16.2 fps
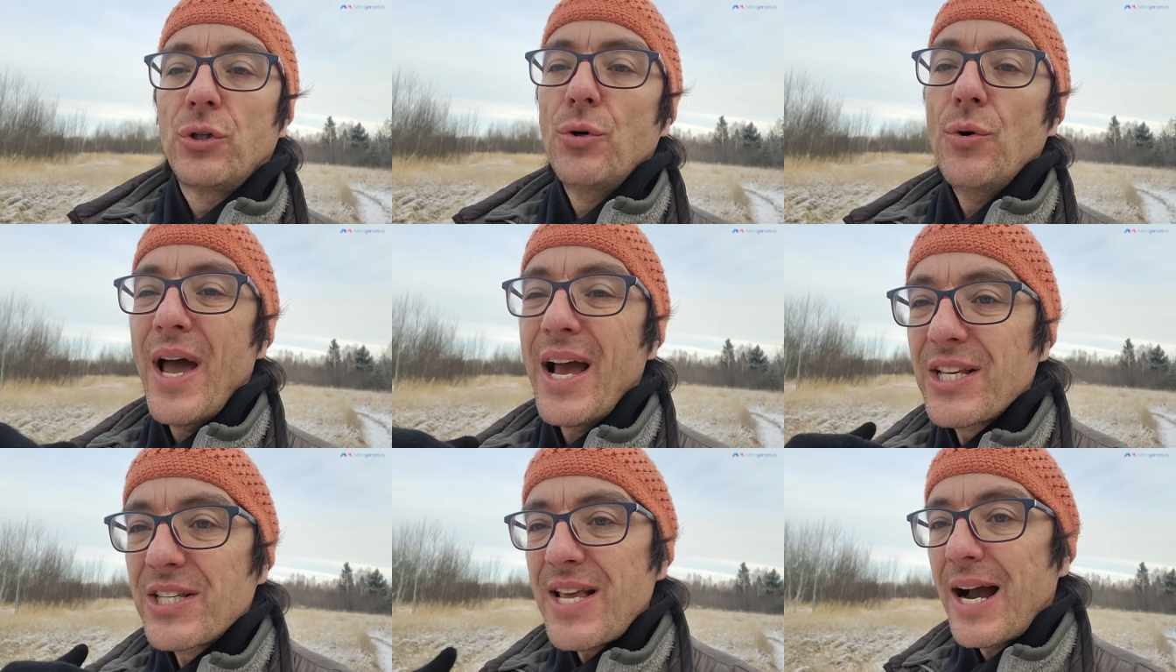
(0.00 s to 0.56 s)
to
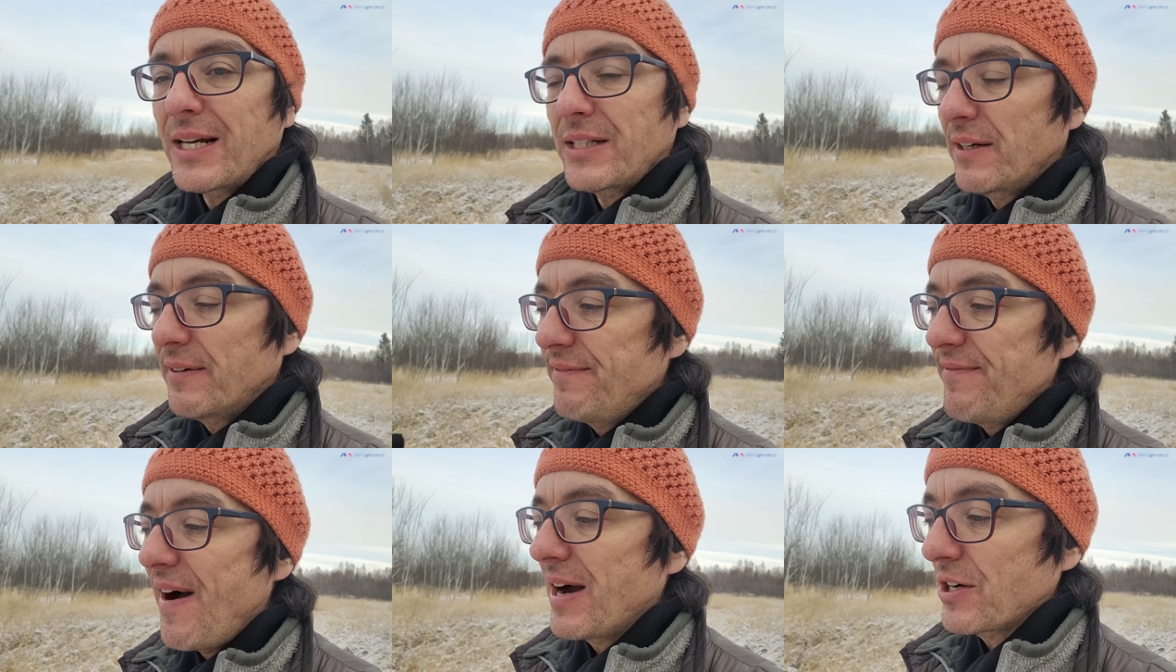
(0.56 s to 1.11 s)
exact
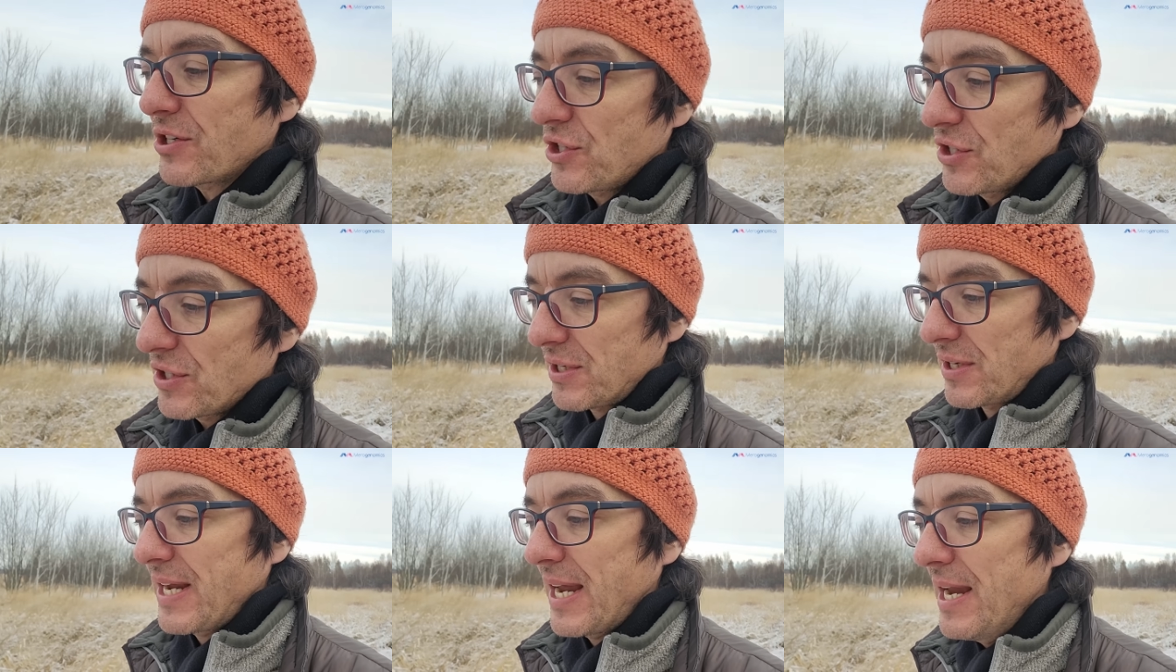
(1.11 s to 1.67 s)
their
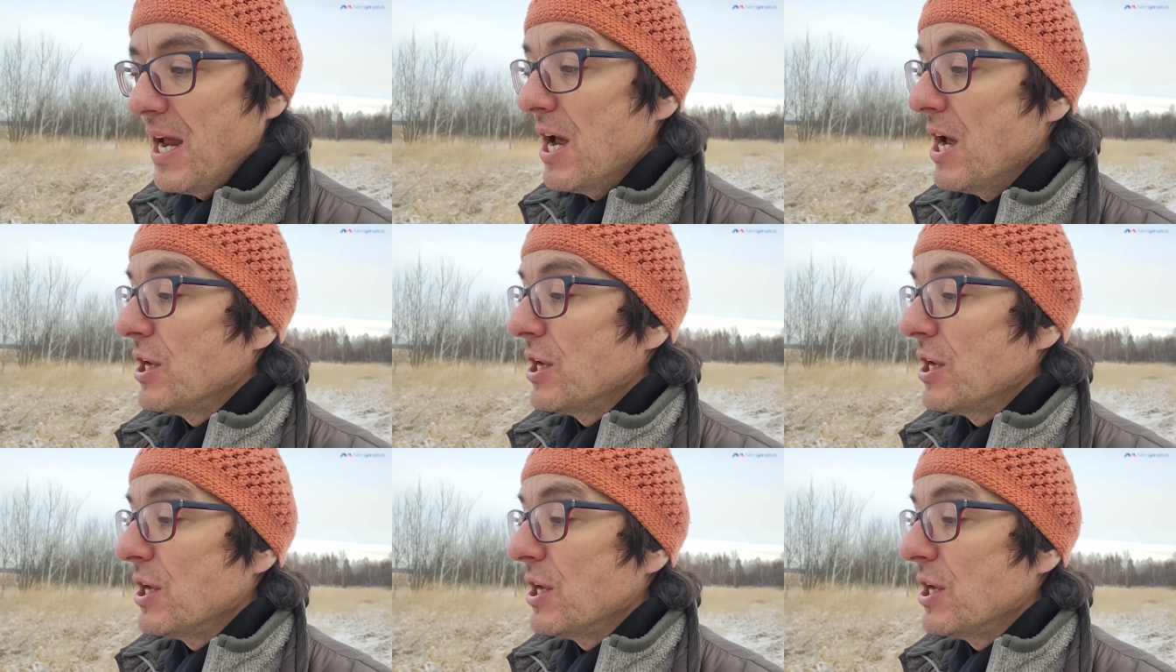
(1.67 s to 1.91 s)
functions, okay?